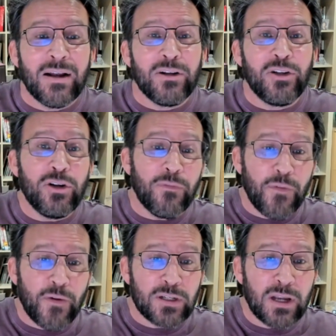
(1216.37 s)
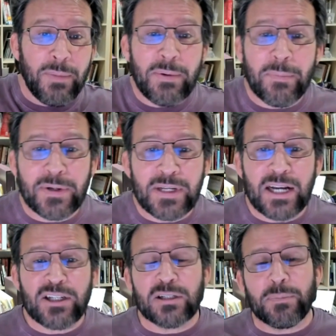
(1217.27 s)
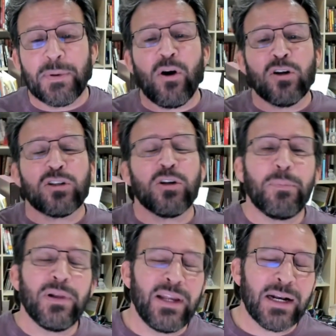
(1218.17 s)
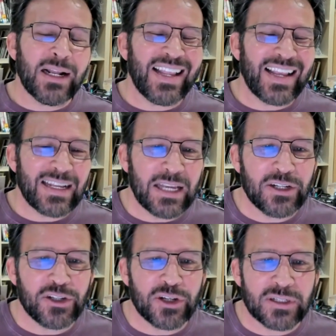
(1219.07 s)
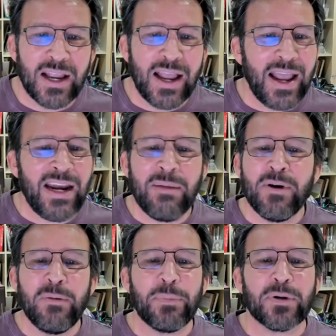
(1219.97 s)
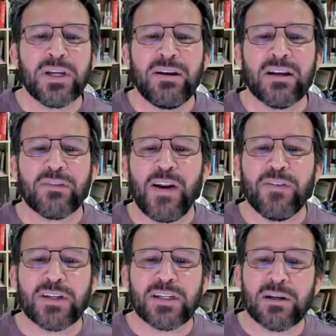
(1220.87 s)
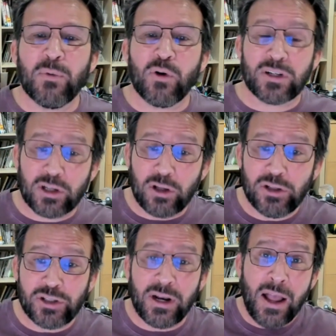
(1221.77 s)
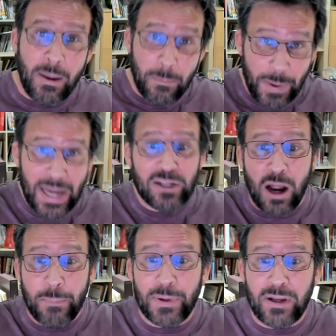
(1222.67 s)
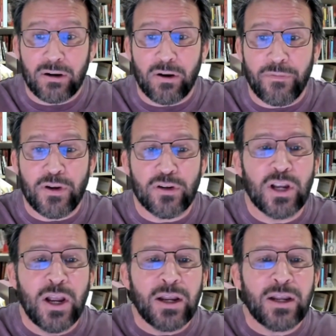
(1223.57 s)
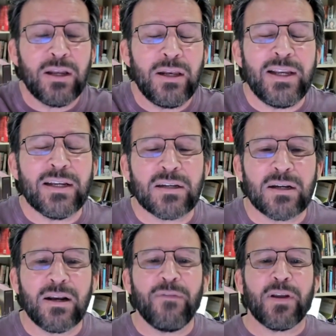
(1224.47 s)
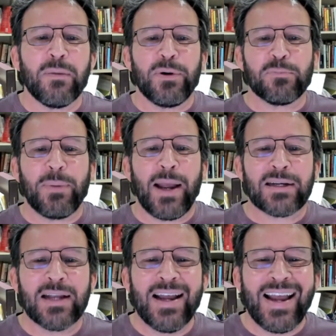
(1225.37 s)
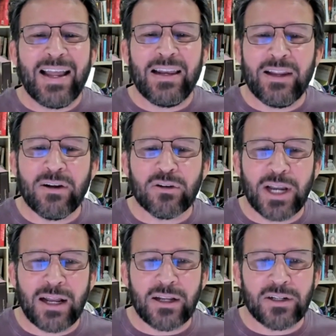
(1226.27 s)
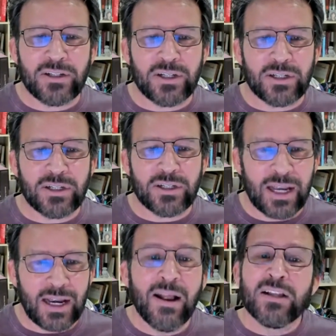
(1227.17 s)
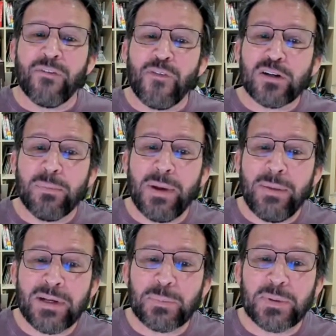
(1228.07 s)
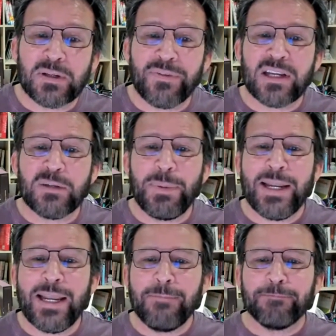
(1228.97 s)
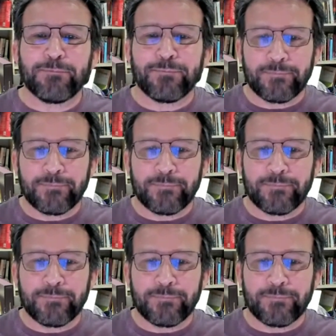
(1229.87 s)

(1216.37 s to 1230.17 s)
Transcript: due to First Amendment protections, but also politically contentious. Any move perceived as favoritism or exclusion based on political views could lead to significant pushbacks and legal challenges. Again, the First Amendment, specifically speaking,